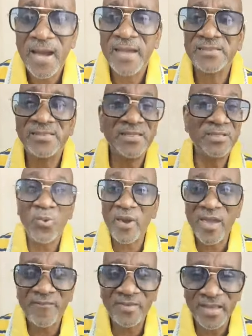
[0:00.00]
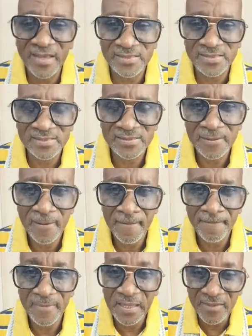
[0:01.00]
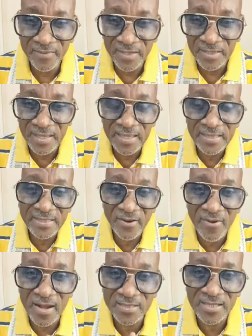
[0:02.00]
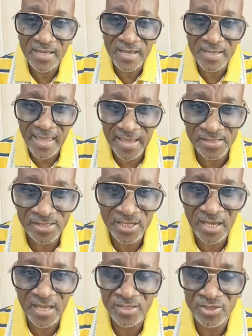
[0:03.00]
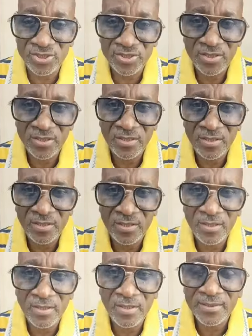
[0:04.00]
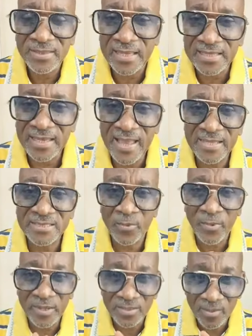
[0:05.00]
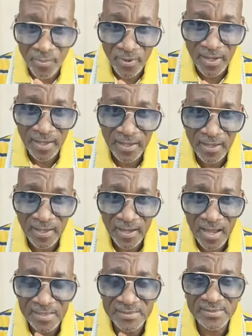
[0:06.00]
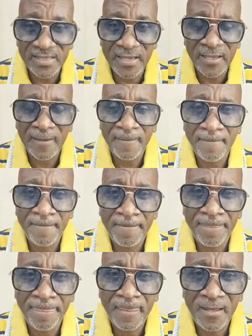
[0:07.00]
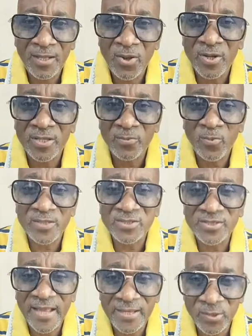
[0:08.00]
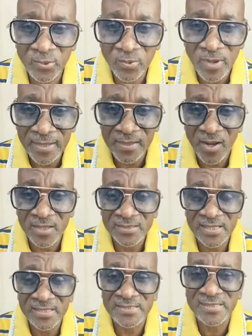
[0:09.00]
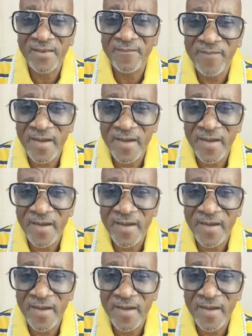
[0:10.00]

I see no evidence, even in the interaction and the exchange, that Elijah went to pray and say, Lord, what should I do? And God says, send